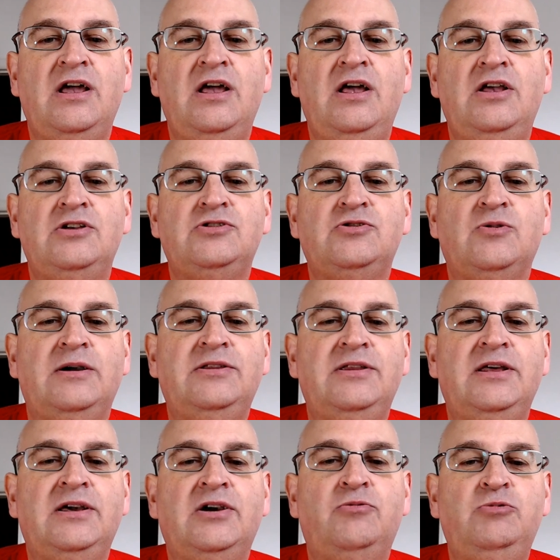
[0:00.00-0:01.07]
So I
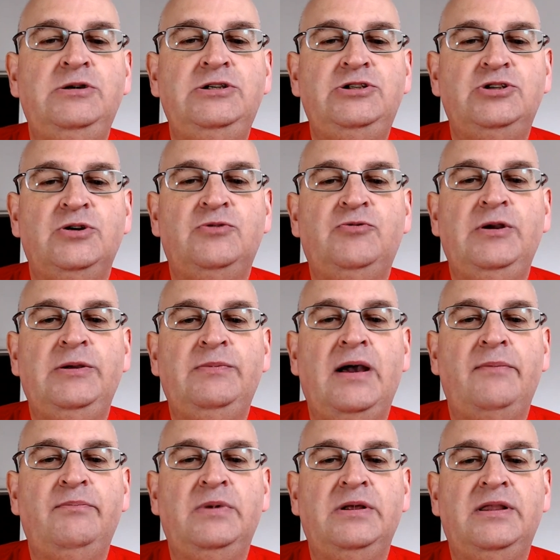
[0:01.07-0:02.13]
think we should
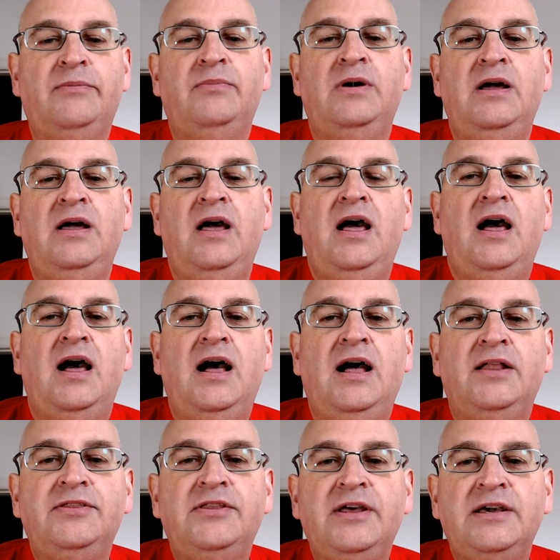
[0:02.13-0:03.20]
remember them
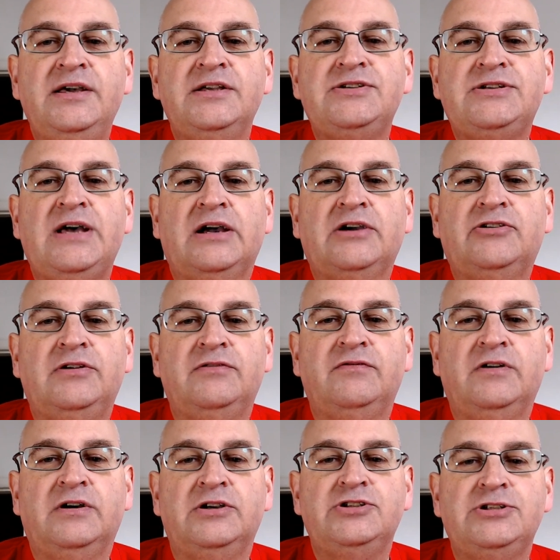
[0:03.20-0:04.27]
and their
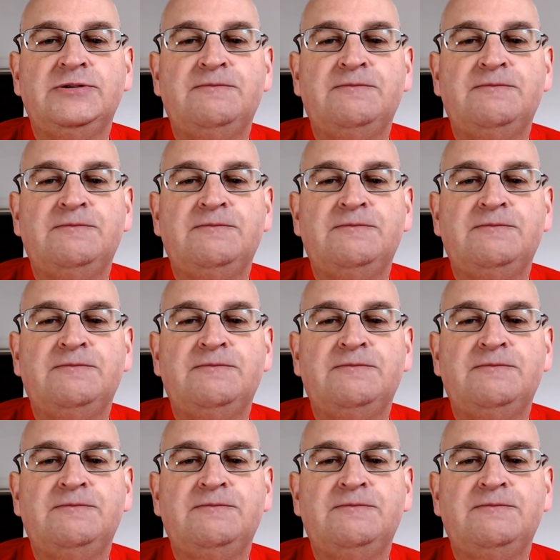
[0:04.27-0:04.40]
sacrifice.